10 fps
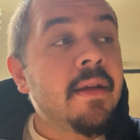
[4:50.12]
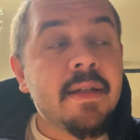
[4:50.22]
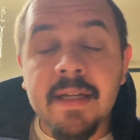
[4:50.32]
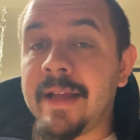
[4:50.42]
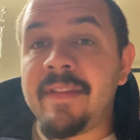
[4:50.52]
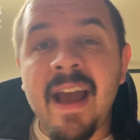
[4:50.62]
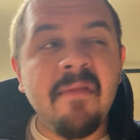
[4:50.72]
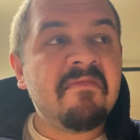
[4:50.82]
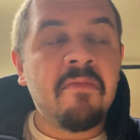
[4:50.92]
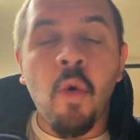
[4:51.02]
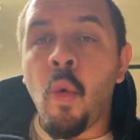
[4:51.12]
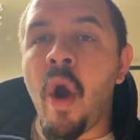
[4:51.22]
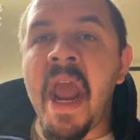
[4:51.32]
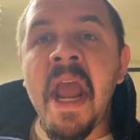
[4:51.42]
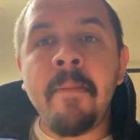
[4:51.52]
Said that
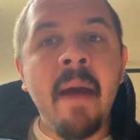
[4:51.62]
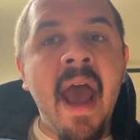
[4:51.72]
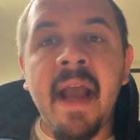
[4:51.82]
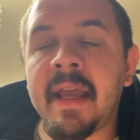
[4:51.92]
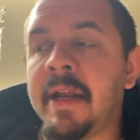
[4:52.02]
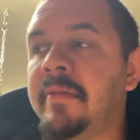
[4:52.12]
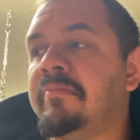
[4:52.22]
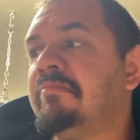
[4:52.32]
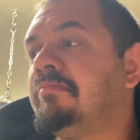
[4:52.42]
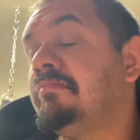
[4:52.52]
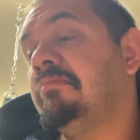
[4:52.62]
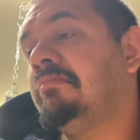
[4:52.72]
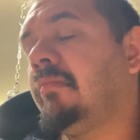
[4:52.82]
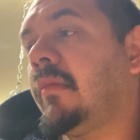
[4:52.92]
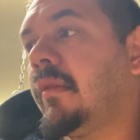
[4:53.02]
way back in
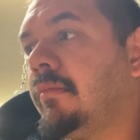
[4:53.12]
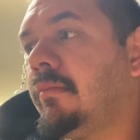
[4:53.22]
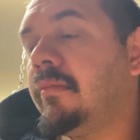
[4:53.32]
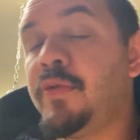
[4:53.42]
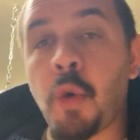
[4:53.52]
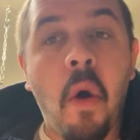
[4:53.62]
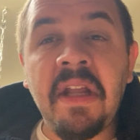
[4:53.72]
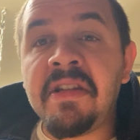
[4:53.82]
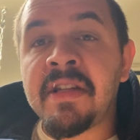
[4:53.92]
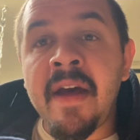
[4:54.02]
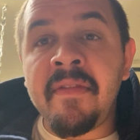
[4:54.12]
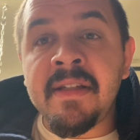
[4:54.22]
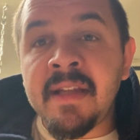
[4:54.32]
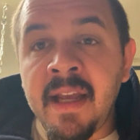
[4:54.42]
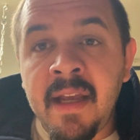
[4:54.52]

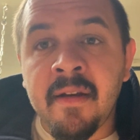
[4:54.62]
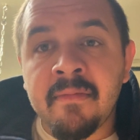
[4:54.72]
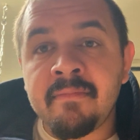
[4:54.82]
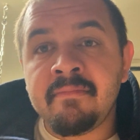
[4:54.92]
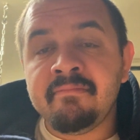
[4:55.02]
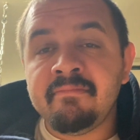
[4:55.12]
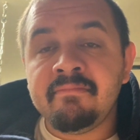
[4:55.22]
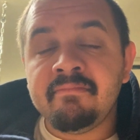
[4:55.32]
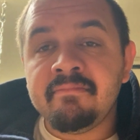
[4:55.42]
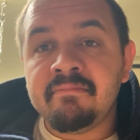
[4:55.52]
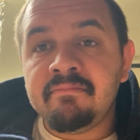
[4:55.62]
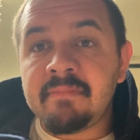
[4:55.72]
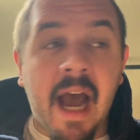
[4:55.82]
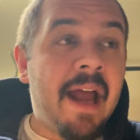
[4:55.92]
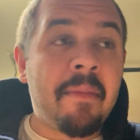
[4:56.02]
2017
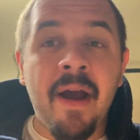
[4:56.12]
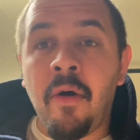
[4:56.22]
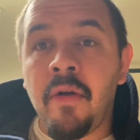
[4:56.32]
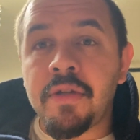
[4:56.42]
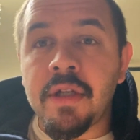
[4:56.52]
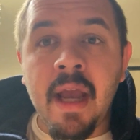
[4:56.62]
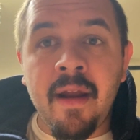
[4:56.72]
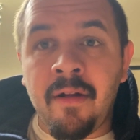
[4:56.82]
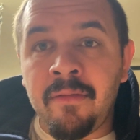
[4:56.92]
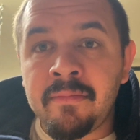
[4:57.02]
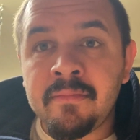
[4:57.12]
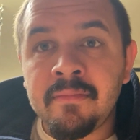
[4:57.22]
on my old channel.